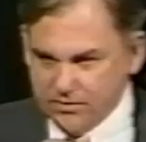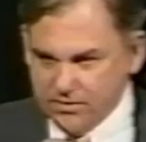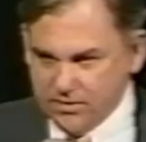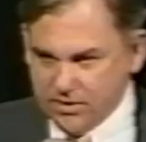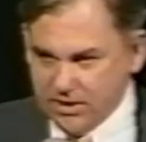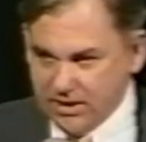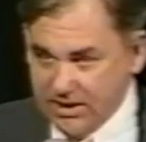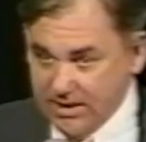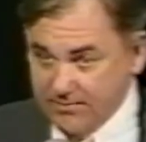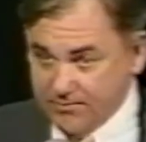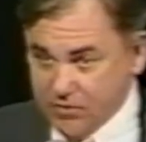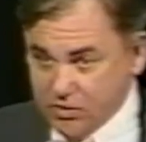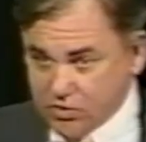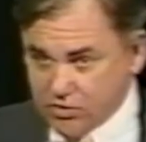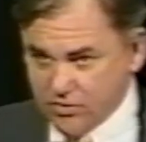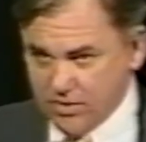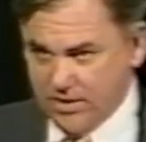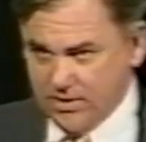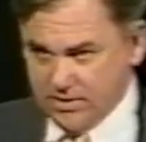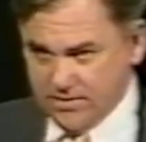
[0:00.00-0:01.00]
to keep the
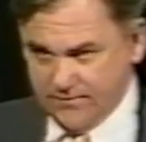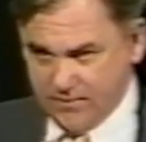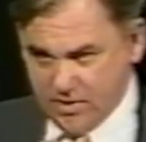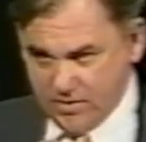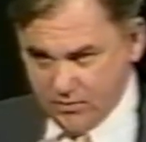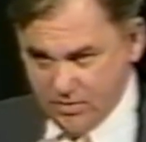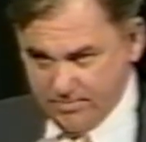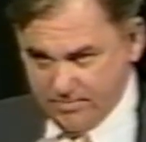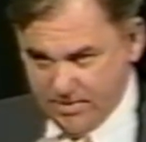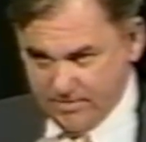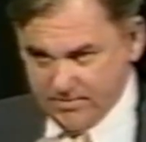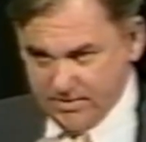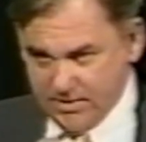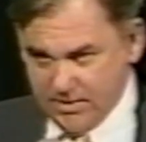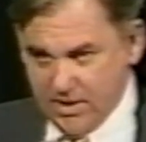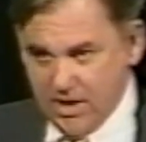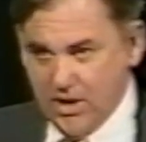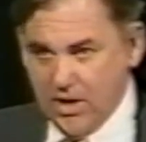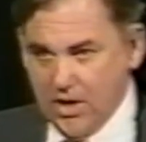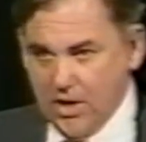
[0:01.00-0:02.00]
strength of our republic
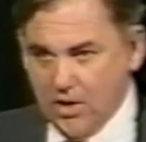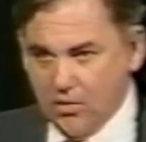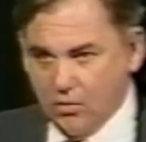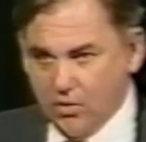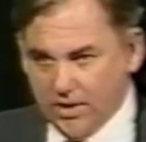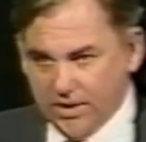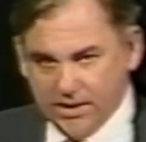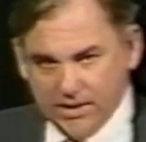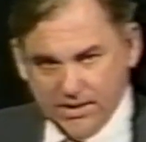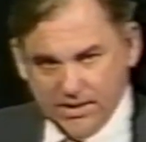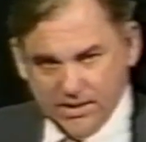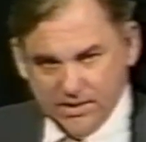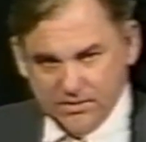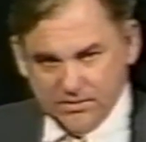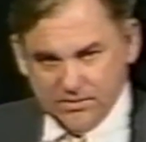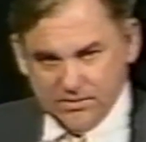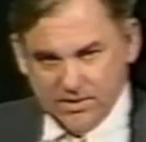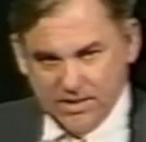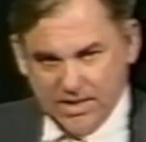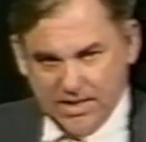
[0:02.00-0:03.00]
what it is,